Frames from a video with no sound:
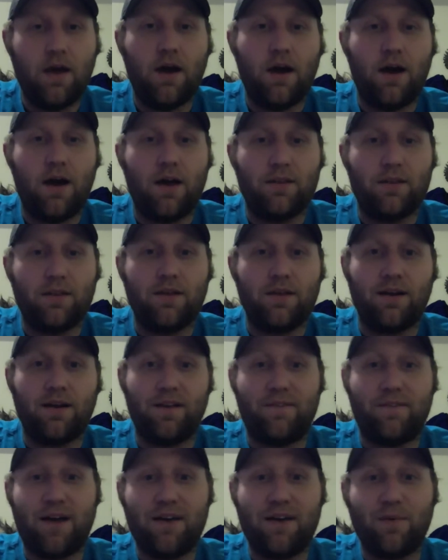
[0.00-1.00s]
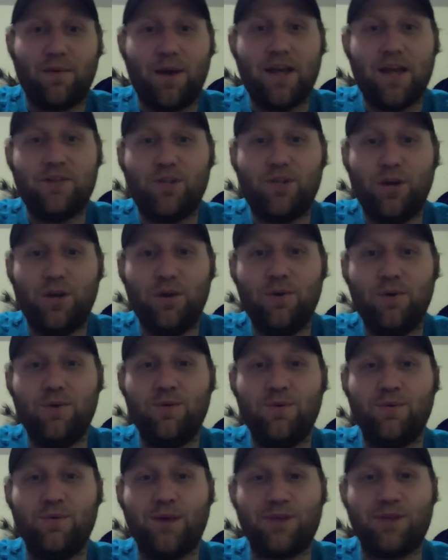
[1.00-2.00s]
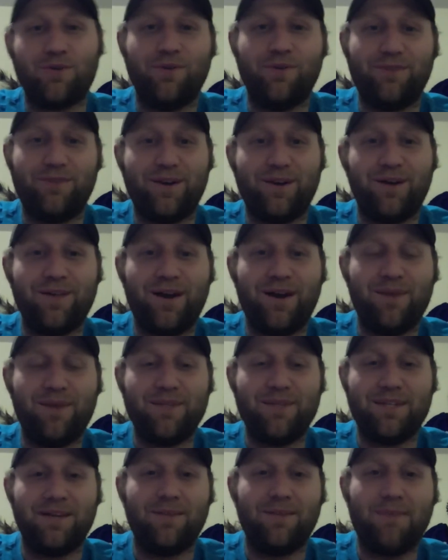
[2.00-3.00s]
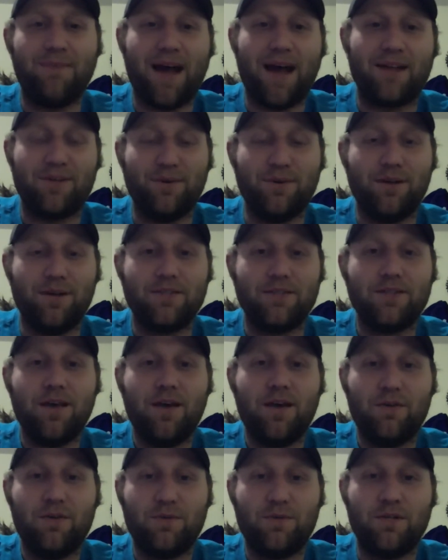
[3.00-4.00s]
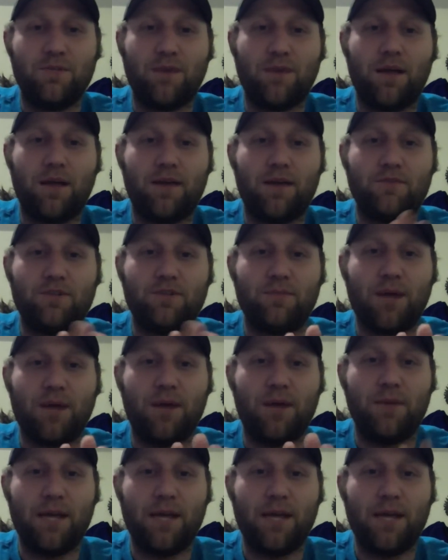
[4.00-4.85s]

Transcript: And then they're going to find a way to retrofit all the helmets and get them back to us, which means you're probably going to ship your helmet